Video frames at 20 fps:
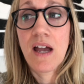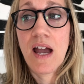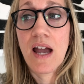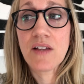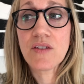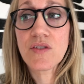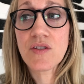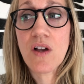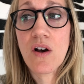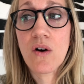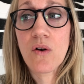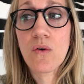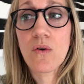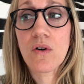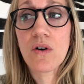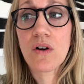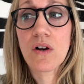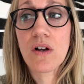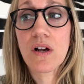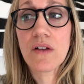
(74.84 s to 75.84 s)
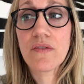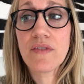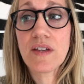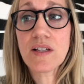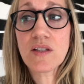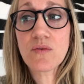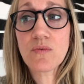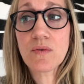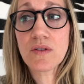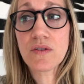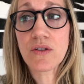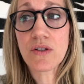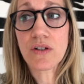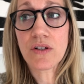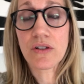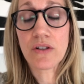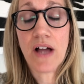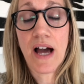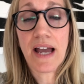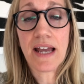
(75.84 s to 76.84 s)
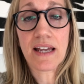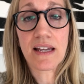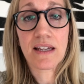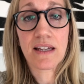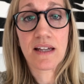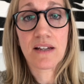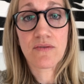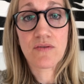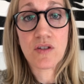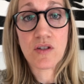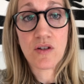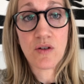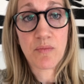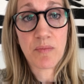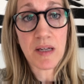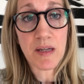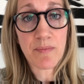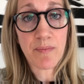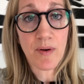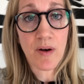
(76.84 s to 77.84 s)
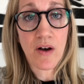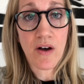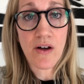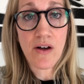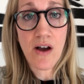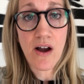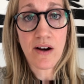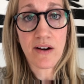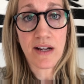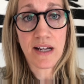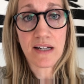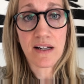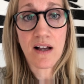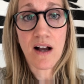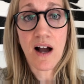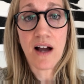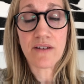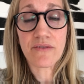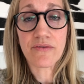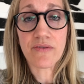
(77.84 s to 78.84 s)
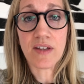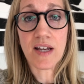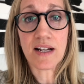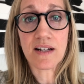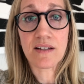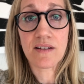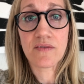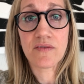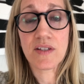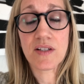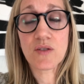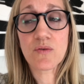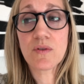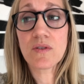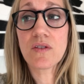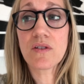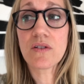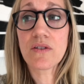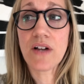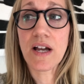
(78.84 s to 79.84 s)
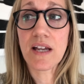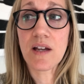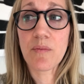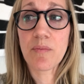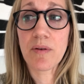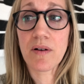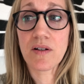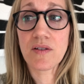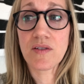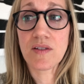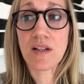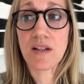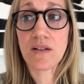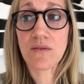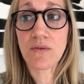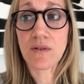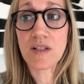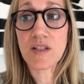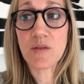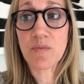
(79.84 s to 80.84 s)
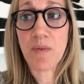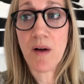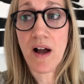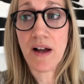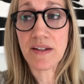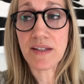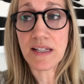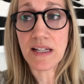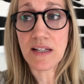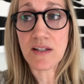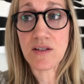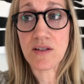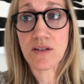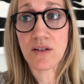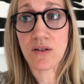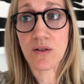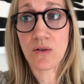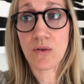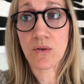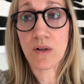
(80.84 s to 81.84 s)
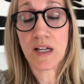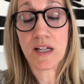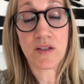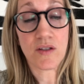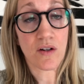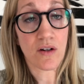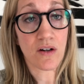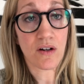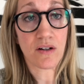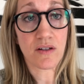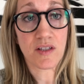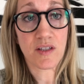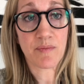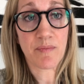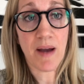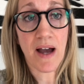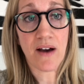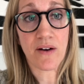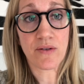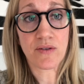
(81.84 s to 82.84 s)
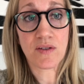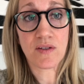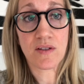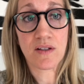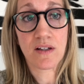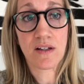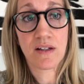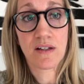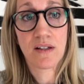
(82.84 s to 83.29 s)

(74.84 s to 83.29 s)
And so this would look like, if two people are in conflict, this would look like a person responding to his or her spouse